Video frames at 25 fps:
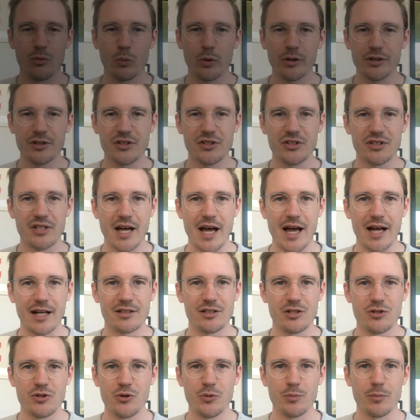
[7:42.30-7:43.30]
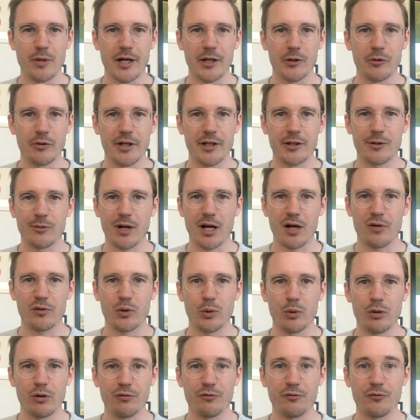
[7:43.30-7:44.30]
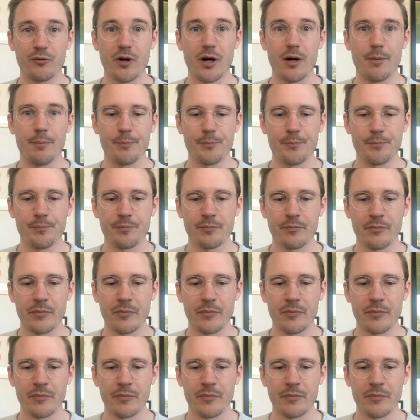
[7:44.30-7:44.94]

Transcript: What stack did you migrate GraphQL from?